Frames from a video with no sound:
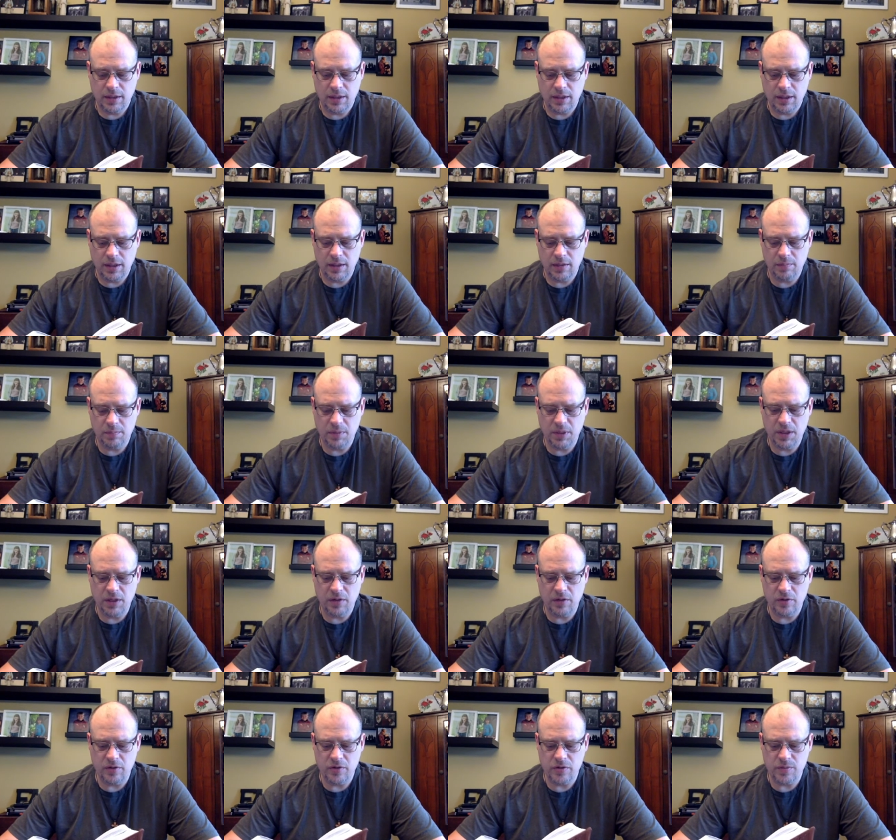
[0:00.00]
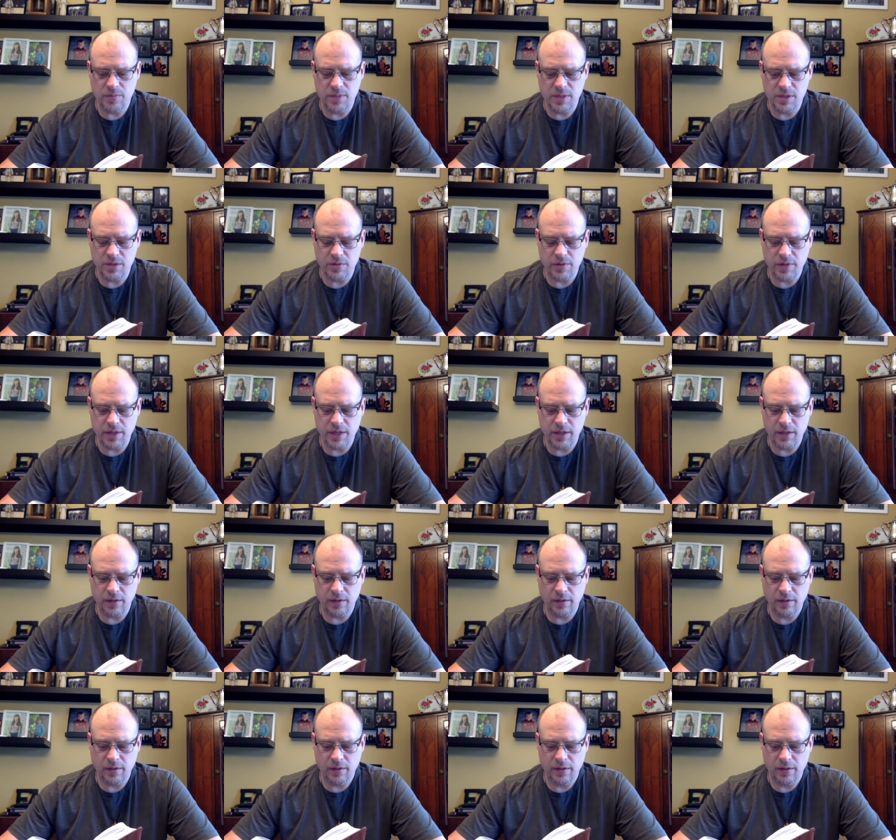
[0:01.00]
in Peter's
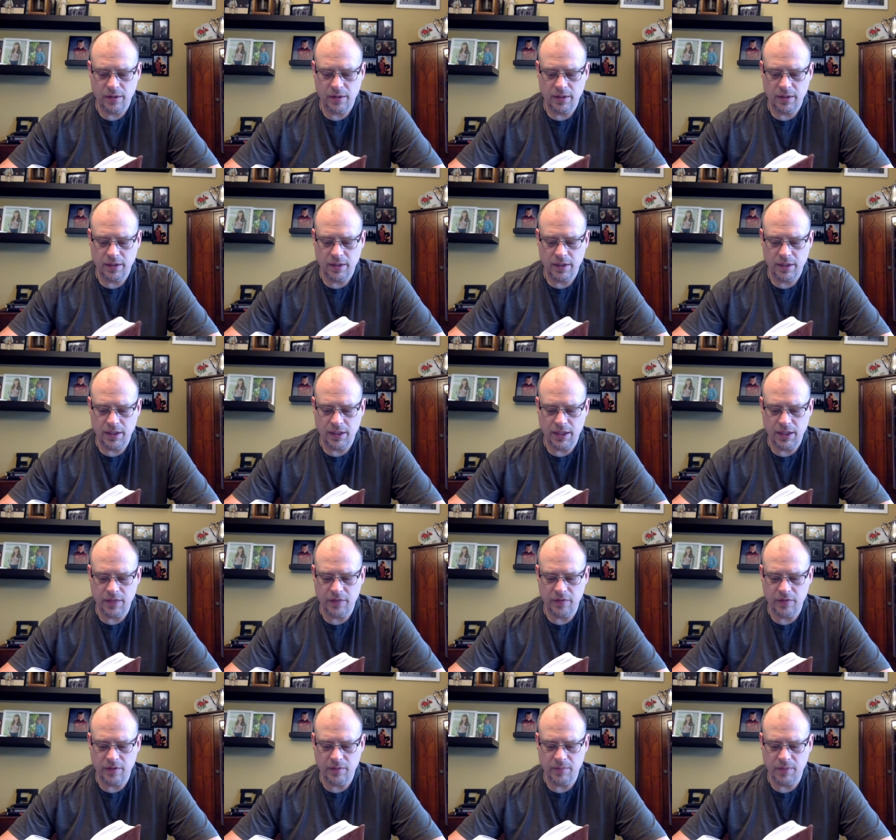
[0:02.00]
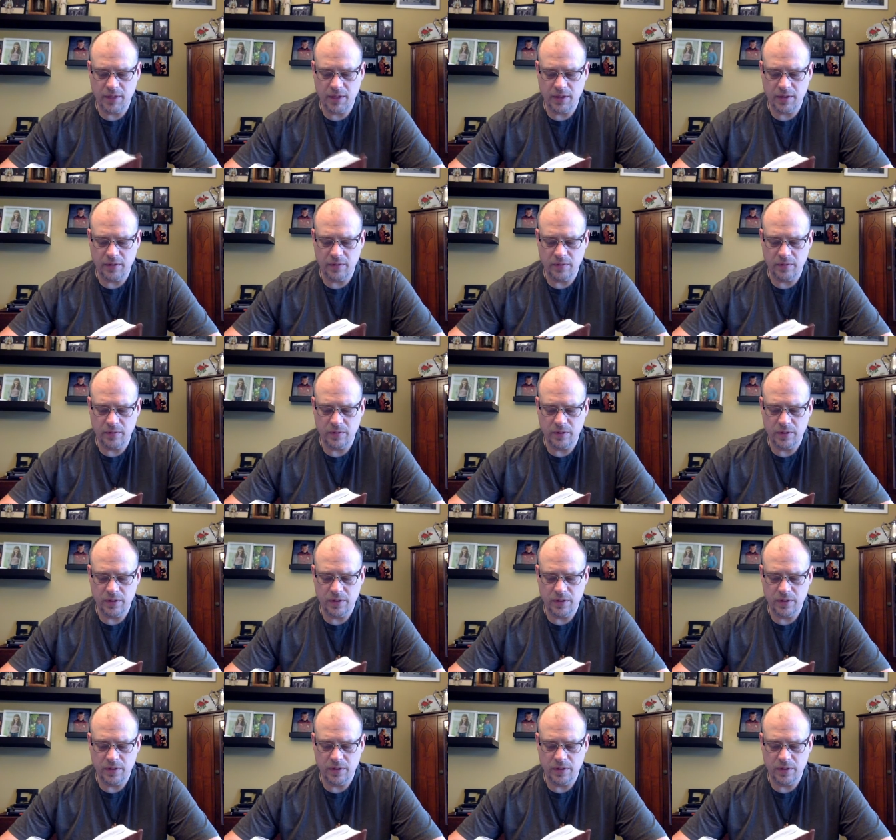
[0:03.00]
betrayal, I see my own.